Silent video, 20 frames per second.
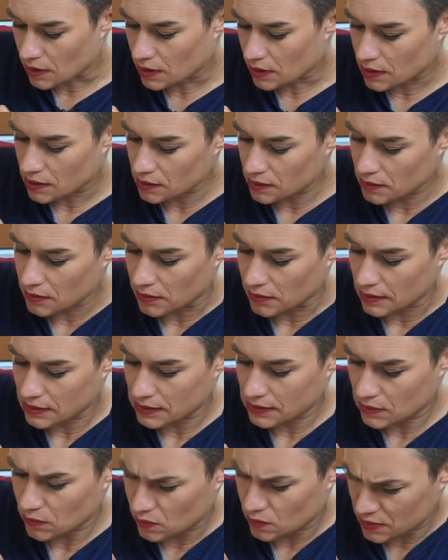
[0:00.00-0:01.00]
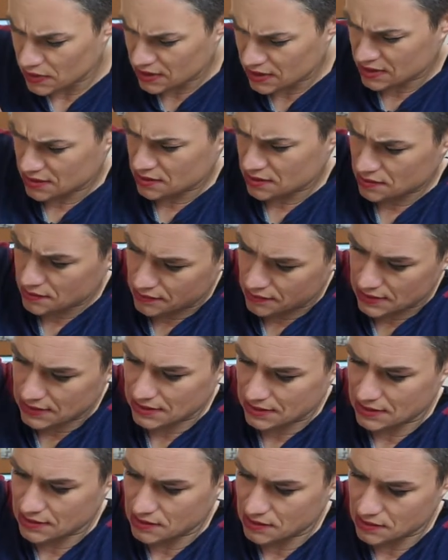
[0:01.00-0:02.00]
Come on,
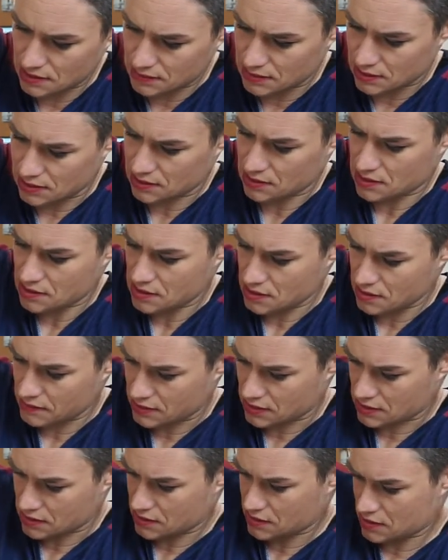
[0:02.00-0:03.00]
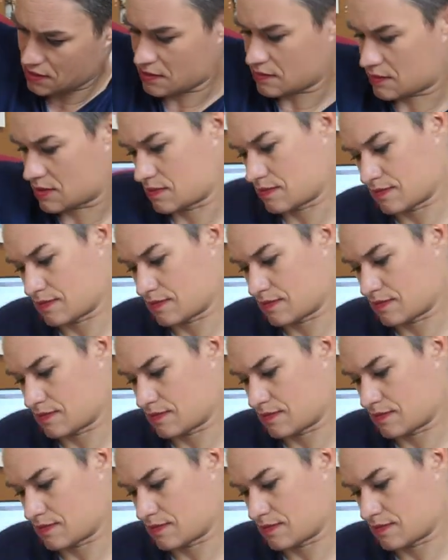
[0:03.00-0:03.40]
come on, come on, come on.